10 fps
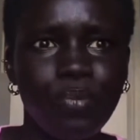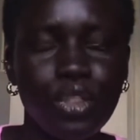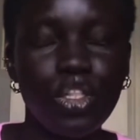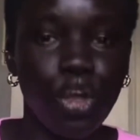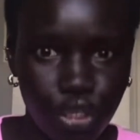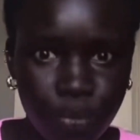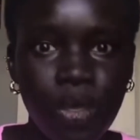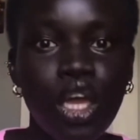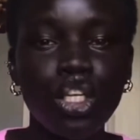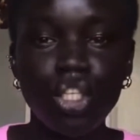note,
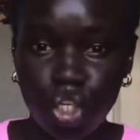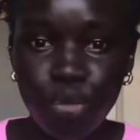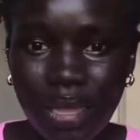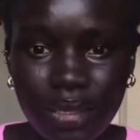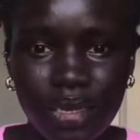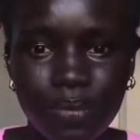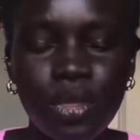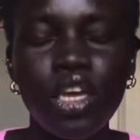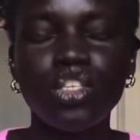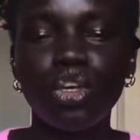true melanin.
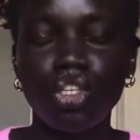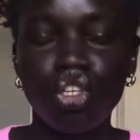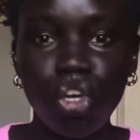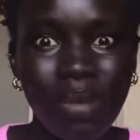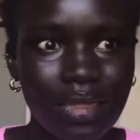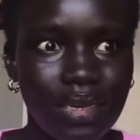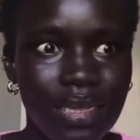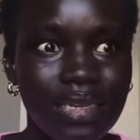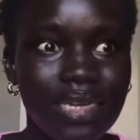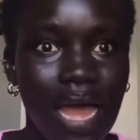So true
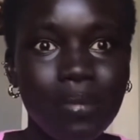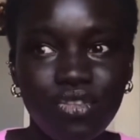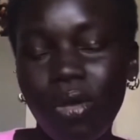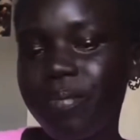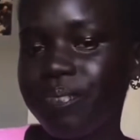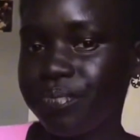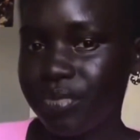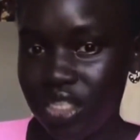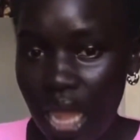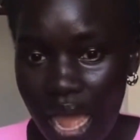melanin comes from
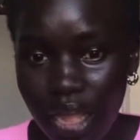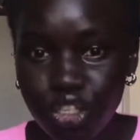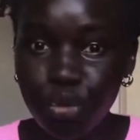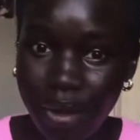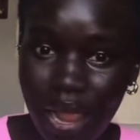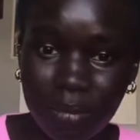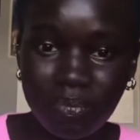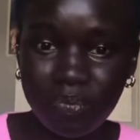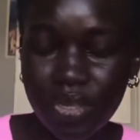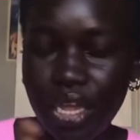dark to brown.
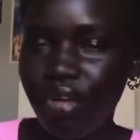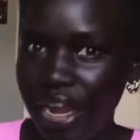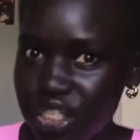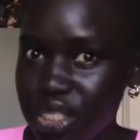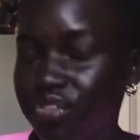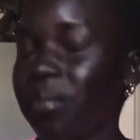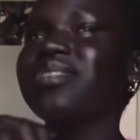It ranges from